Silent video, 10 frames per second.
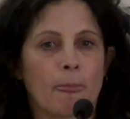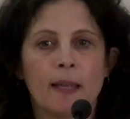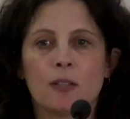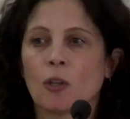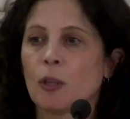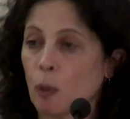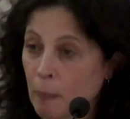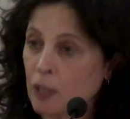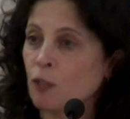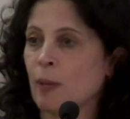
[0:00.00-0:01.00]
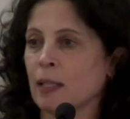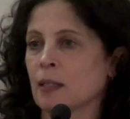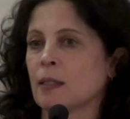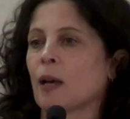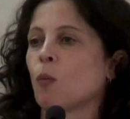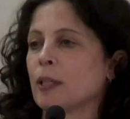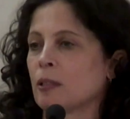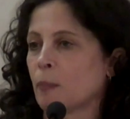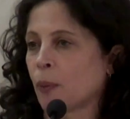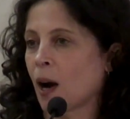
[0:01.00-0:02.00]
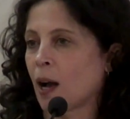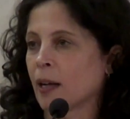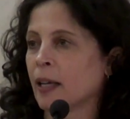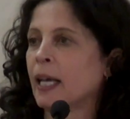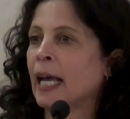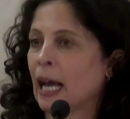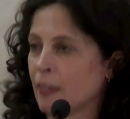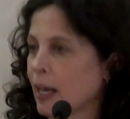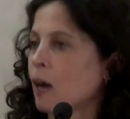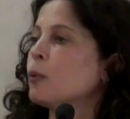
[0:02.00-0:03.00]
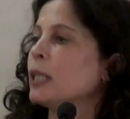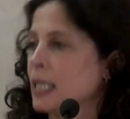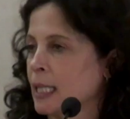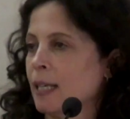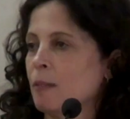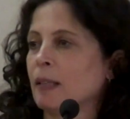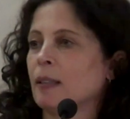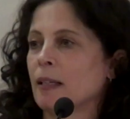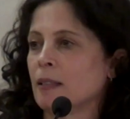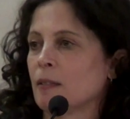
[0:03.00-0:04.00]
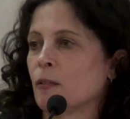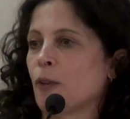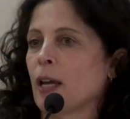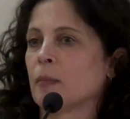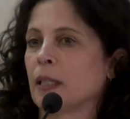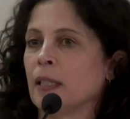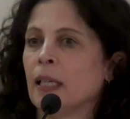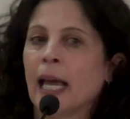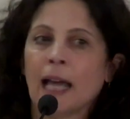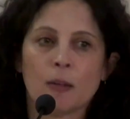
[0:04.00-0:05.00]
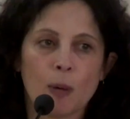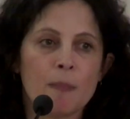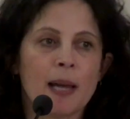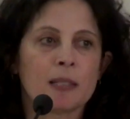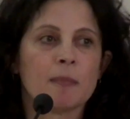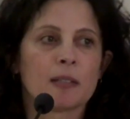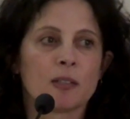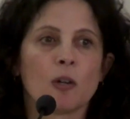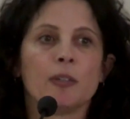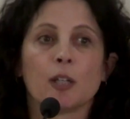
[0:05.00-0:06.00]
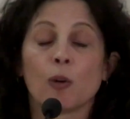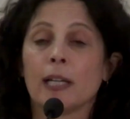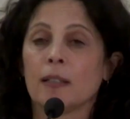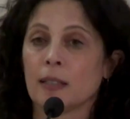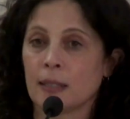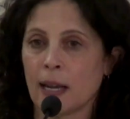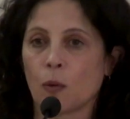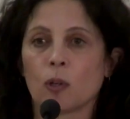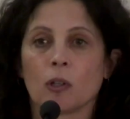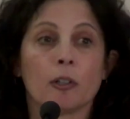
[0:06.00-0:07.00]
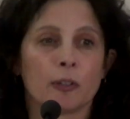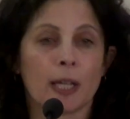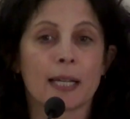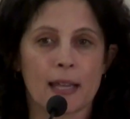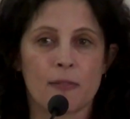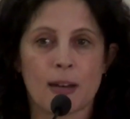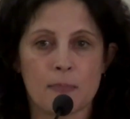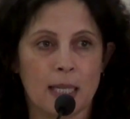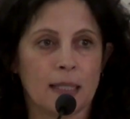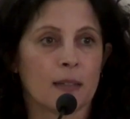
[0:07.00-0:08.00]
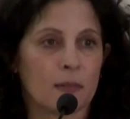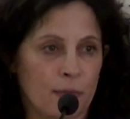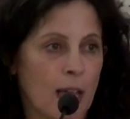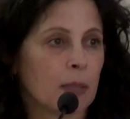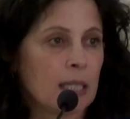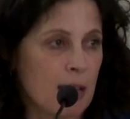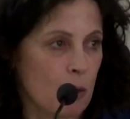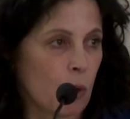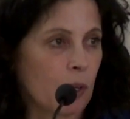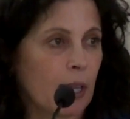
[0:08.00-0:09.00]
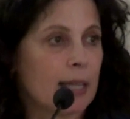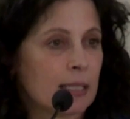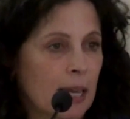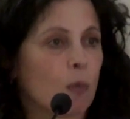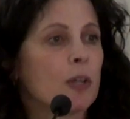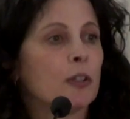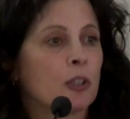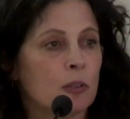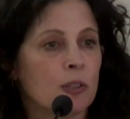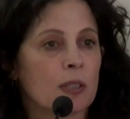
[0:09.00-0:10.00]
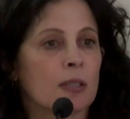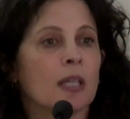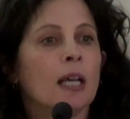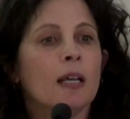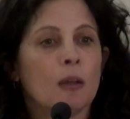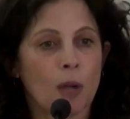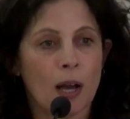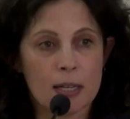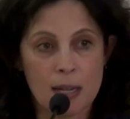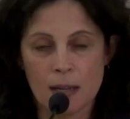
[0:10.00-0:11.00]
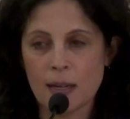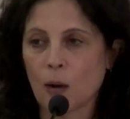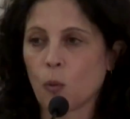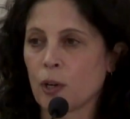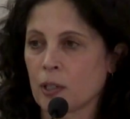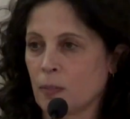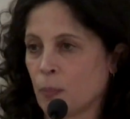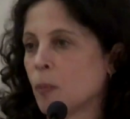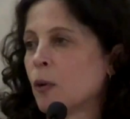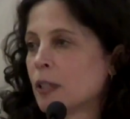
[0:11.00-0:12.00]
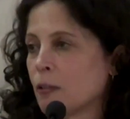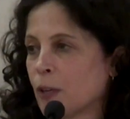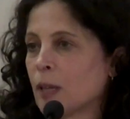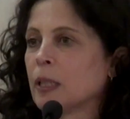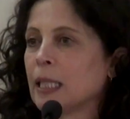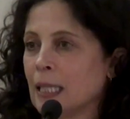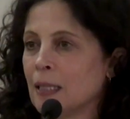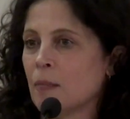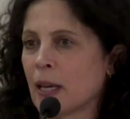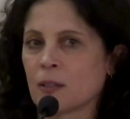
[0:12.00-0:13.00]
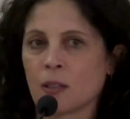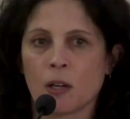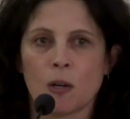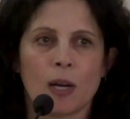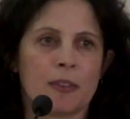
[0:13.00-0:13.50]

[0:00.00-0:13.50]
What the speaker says: And so there were a bunch of Mexicans that went to Prague, and they got really excited about the idea of the family. And they went back to Mexico, and they created this network called Red Familia, Family Network. And it's now one of the hugest networks promoting the family in Mexico.